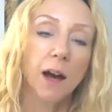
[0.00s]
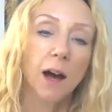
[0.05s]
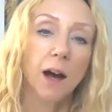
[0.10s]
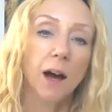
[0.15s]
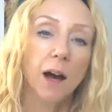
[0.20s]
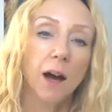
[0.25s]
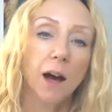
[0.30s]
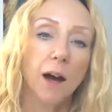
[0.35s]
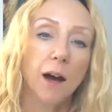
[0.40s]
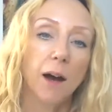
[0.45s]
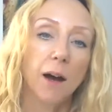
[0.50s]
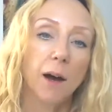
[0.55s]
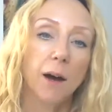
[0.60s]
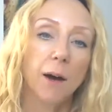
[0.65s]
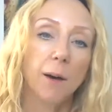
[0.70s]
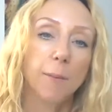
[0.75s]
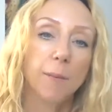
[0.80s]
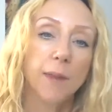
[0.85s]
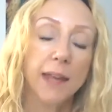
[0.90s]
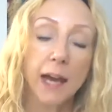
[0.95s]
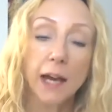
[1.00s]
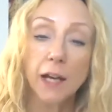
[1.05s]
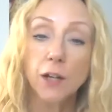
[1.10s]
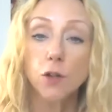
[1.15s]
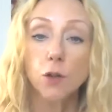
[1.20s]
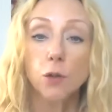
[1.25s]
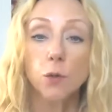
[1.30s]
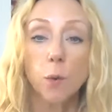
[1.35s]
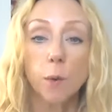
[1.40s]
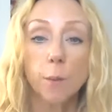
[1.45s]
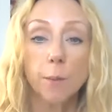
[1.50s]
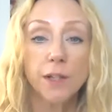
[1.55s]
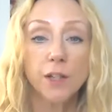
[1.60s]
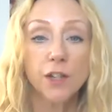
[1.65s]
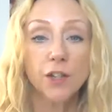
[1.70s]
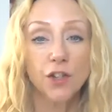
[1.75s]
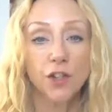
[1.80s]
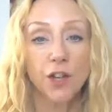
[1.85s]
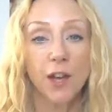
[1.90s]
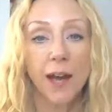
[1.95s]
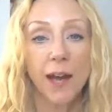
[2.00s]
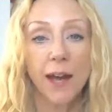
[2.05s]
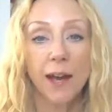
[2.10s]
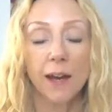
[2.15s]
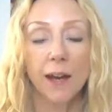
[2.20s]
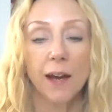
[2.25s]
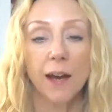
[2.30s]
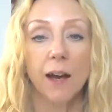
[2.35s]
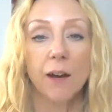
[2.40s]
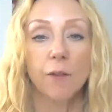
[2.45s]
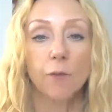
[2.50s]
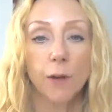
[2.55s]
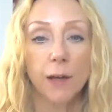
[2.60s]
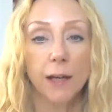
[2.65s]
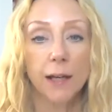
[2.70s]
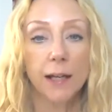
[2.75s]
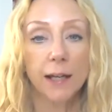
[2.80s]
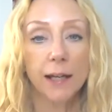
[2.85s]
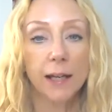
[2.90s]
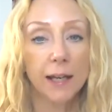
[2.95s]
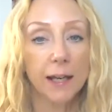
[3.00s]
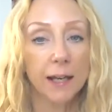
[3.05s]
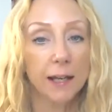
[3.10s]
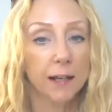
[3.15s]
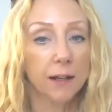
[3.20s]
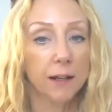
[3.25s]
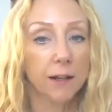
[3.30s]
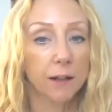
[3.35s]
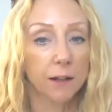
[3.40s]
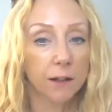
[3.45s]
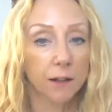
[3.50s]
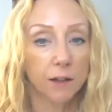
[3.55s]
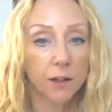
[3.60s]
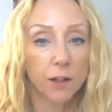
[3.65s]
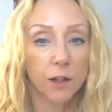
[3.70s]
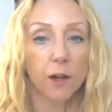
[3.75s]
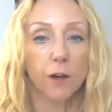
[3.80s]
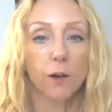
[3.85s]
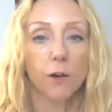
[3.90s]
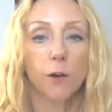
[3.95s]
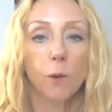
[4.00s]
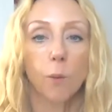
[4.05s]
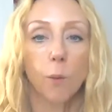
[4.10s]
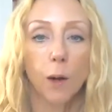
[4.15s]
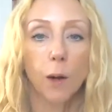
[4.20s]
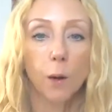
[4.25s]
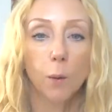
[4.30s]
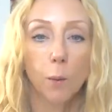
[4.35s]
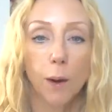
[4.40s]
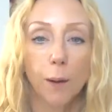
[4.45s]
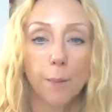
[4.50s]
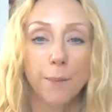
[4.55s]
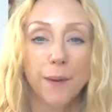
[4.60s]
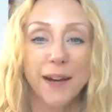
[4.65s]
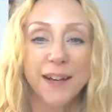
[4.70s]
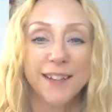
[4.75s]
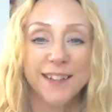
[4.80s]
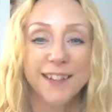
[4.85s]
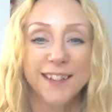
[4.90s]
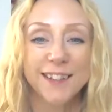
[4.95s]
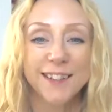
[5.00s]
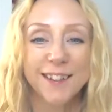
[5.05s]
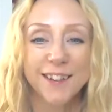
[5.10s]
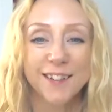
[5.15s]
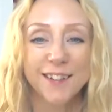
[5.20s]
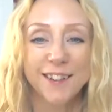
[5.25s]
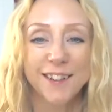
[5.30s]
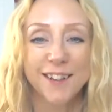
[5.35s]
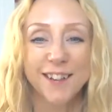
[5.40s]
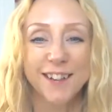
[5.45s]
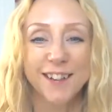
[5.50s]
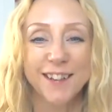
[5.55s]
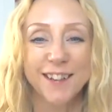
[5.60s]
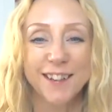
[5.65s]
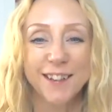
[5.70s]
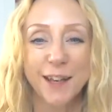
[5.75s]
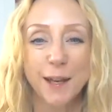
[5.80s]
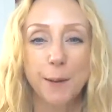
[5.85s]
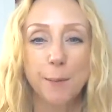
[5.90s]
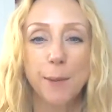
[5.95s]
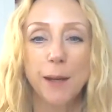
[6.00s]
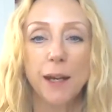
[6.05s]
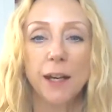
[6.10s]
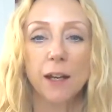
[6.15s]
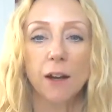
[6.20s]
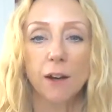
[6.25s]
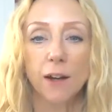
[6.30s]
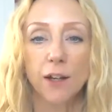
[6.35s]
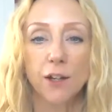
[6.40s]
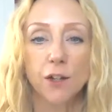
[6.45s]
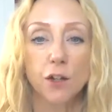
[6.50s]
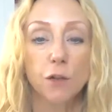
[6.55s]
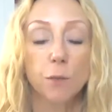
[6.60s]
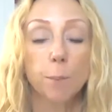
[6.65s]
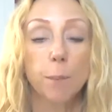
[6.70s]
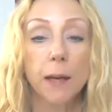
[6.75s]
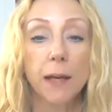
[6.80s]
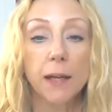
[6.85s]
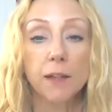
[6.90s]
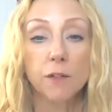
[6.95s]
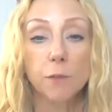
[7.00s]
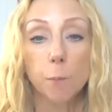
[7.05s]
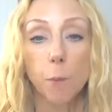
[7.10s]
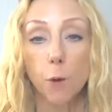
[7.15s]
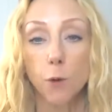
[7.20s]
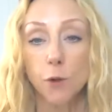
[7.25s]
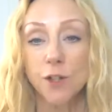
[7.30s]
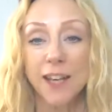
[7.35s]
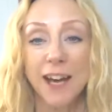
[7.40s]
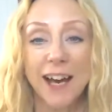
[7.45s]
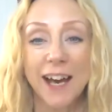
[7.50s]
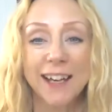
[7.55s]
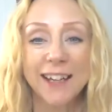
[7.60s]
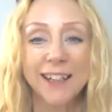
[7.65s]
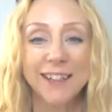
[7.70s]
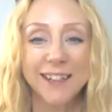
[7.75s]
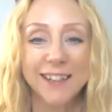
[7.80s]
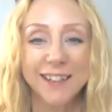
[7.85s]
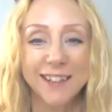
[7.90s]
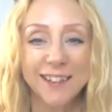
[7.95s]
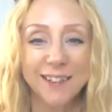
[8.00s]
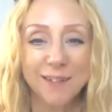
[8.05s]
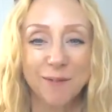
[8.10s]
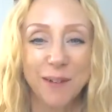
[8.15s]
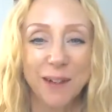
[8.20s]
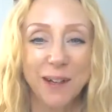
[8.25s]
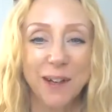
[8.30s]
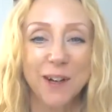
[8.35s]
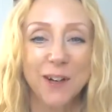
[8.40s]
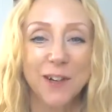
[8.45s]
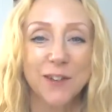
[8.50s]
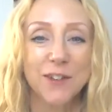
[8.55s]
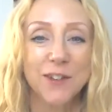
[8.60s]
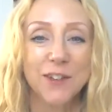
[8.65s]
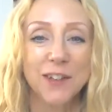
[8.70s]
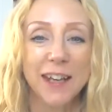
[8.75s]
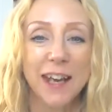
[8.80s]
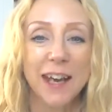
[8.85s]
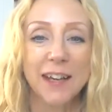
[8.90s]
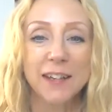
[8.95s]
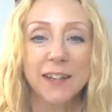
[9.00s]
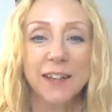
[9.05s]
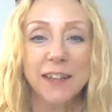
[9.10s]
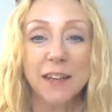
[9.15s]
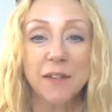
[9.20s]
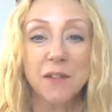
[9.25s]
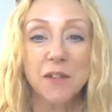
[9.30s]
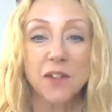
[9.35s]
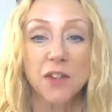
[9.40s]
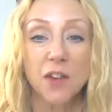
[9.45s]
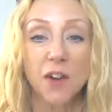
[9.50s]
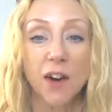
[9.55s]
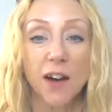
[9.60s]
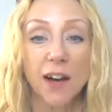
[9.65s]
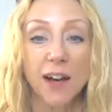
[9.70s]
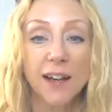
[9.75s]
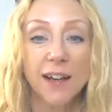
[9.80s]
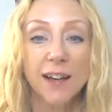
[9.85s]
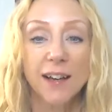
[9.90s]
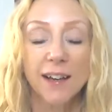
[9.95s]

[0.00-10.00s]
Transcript: the angels want me to share, really, in a one-on-one basis, so that you can see me and I can just be spontaneous in regards to getting the insight